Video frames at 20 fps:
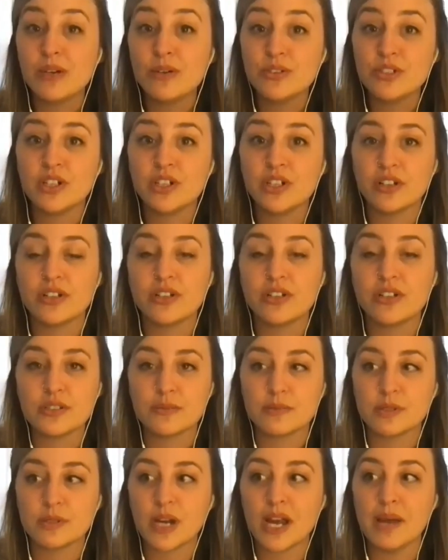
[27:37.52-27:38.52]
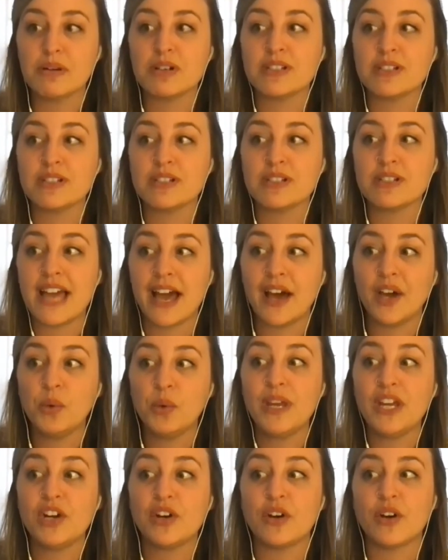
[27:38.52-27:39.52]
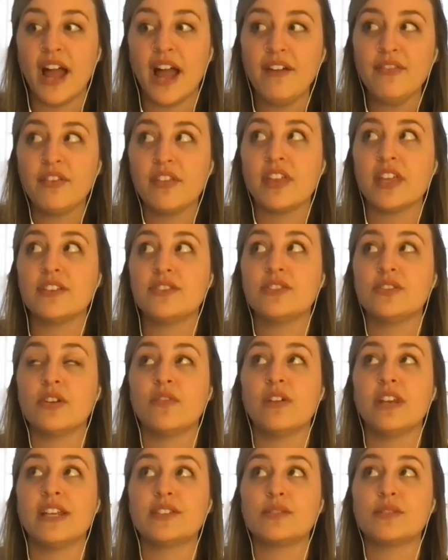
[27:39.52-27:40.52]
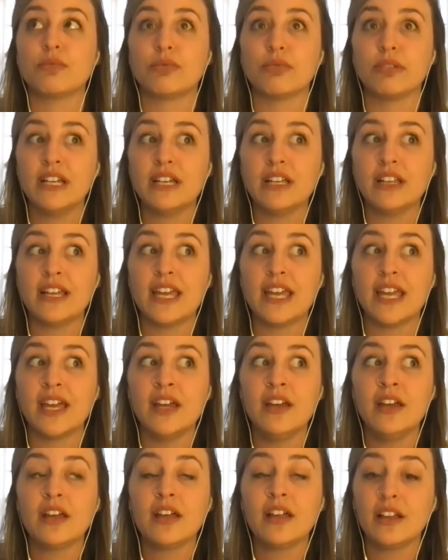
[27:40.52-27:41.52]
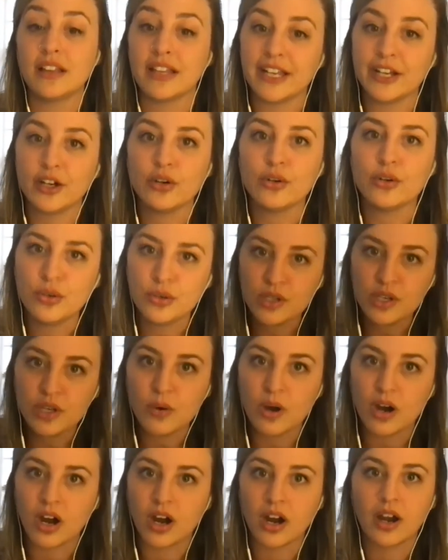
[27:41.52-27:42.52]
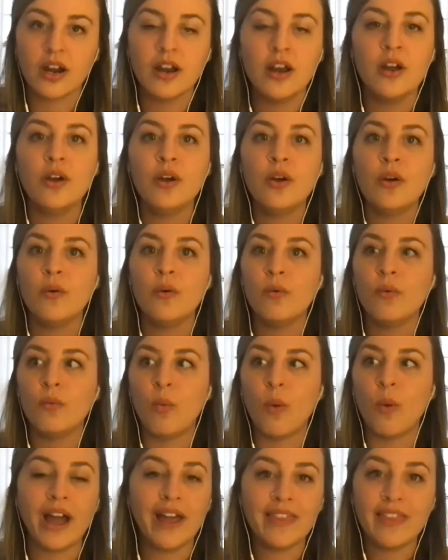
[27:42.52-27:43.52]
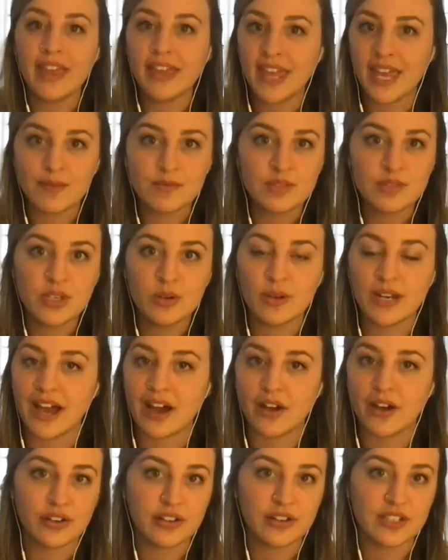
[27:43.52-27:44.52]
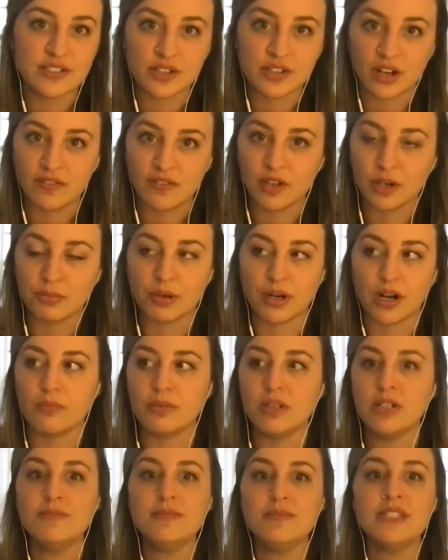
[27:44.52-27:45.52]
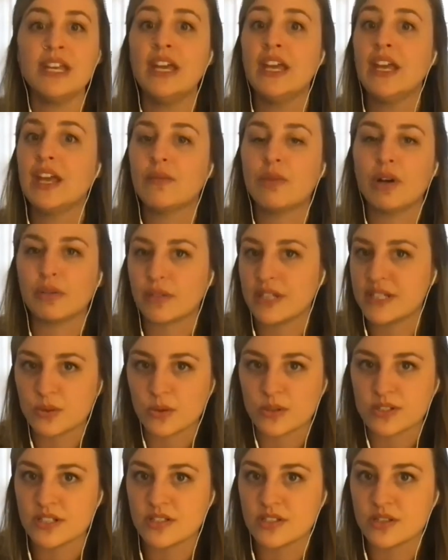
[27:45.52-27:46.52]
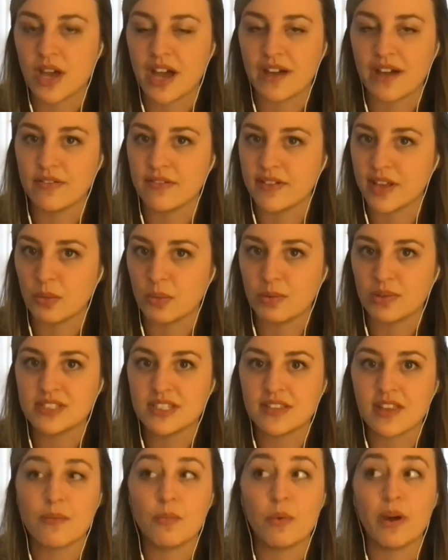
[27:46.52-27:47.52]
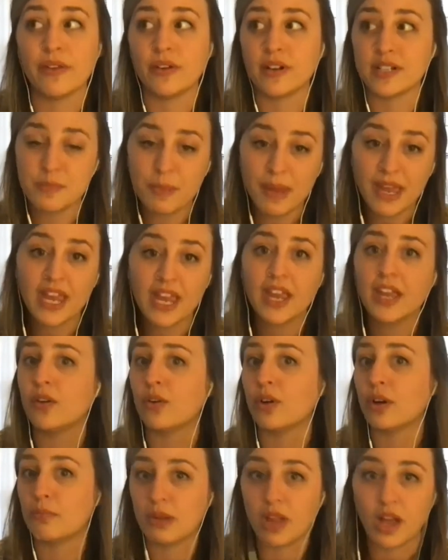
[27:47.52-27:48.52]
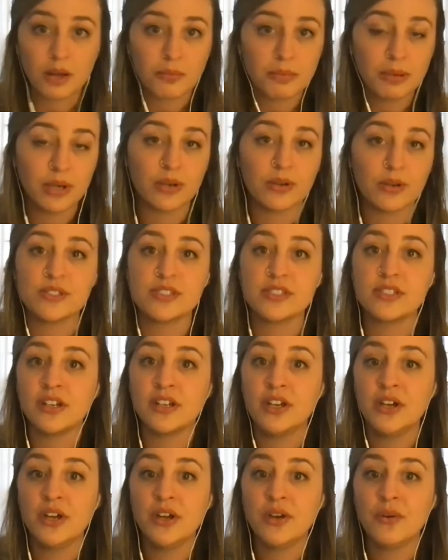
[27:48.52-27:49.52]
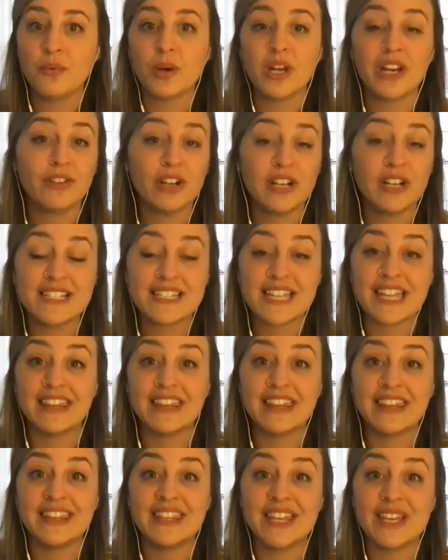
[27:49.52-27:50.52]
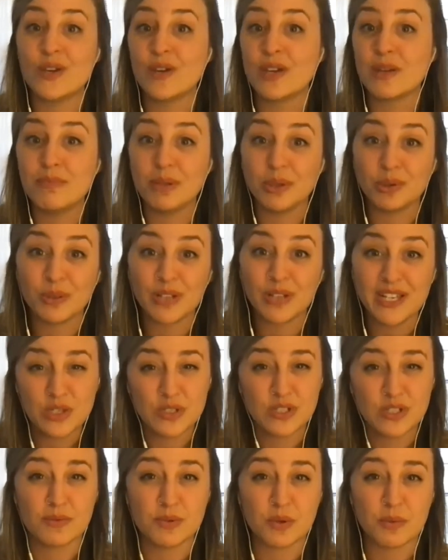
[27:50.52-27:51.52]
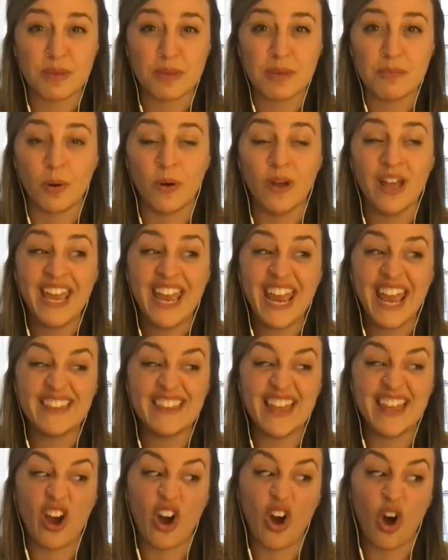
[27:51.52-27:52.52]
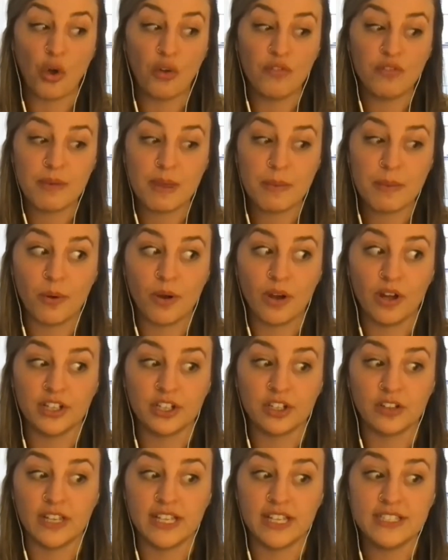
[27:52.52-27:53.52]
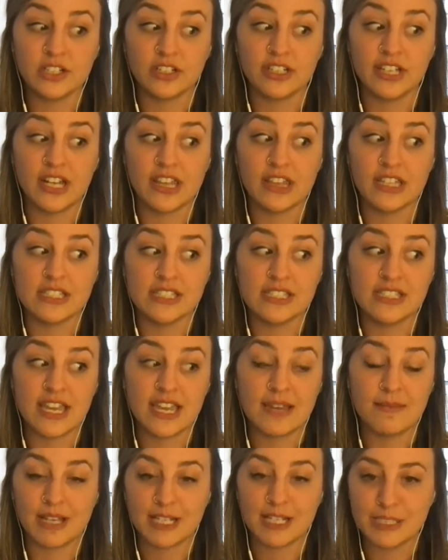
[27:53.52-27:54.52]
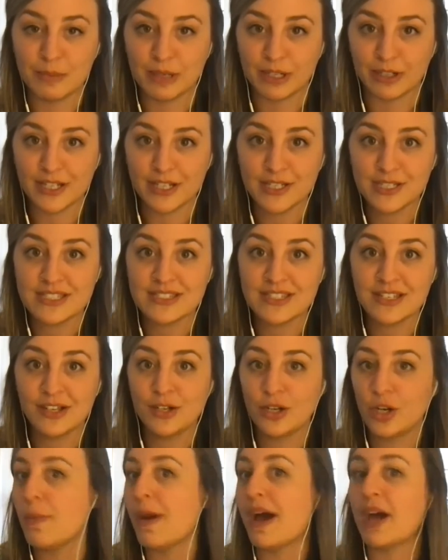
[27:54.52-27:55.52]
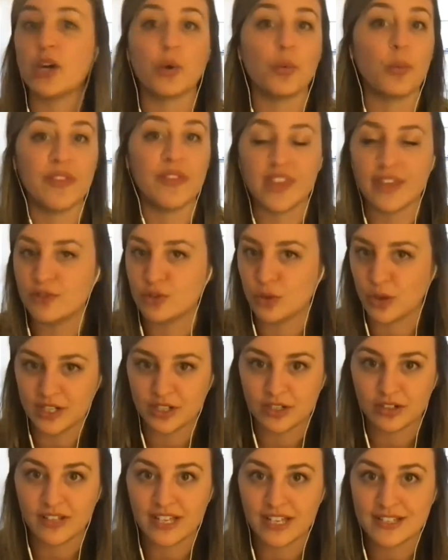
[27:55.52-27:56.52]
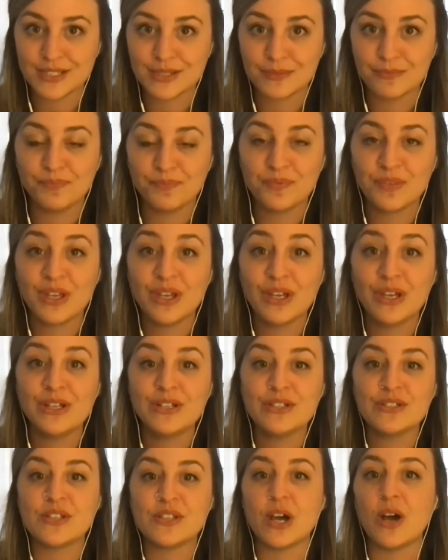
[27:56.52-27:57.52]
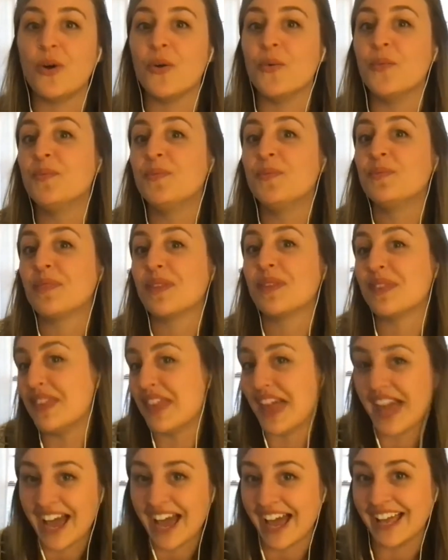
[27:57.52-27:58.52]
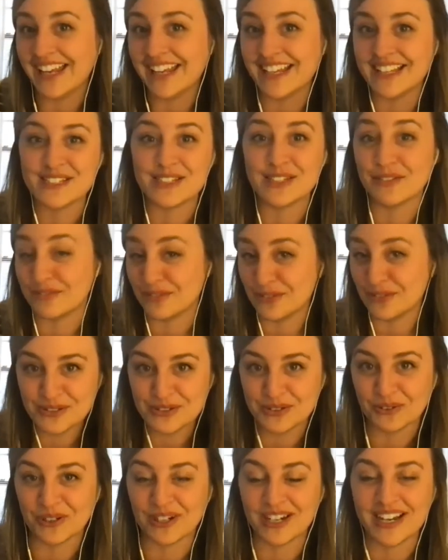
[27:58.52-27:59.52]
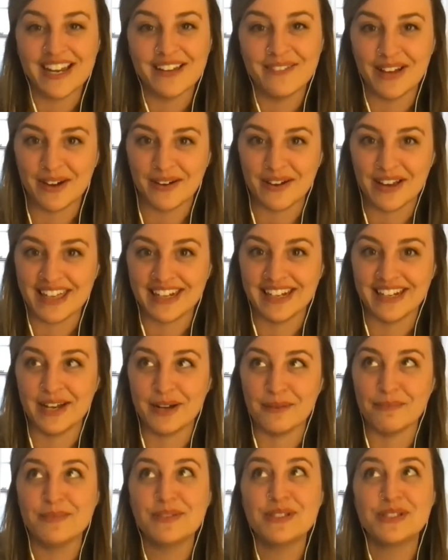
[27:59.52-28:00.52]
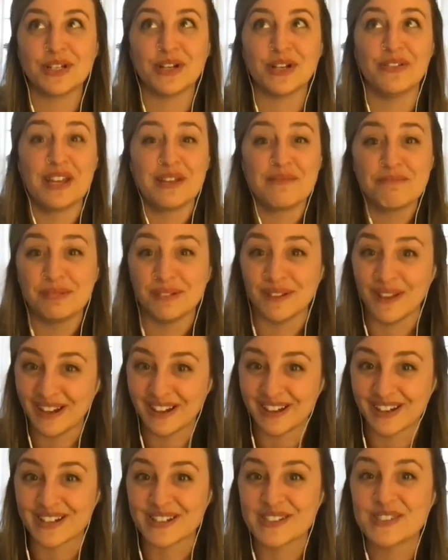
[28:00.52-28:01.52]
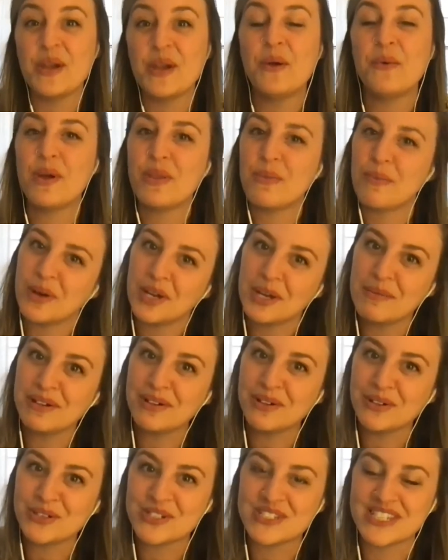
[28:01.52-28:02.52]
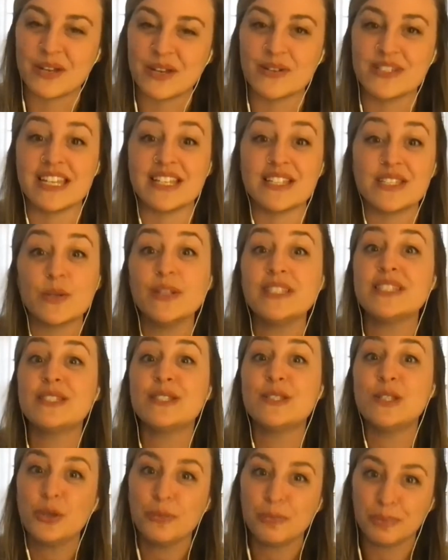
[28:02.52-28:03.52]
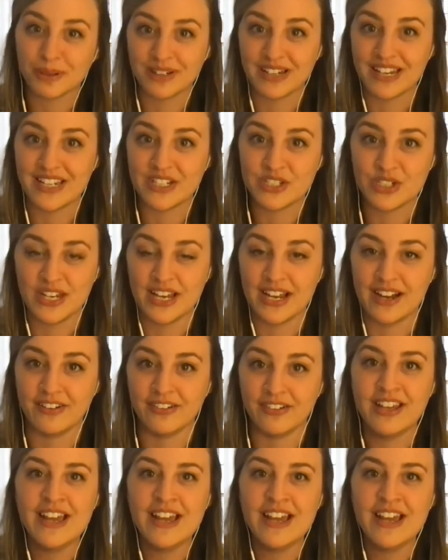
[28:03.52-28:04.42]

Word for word: to your new subscribers. How do we craft this so that it's really clear who you are, why they came to you, and how you can solve their problems, and what resources you have available to them, whether it's paid or a blog post, whatever it is, and that you can build relationships with people, and that all of the people on your list are getting the same experience no matter when they've joined your list. So that is the full story of how I ended up serving bloggers with welcome and nurture sequences. So it's super niche down.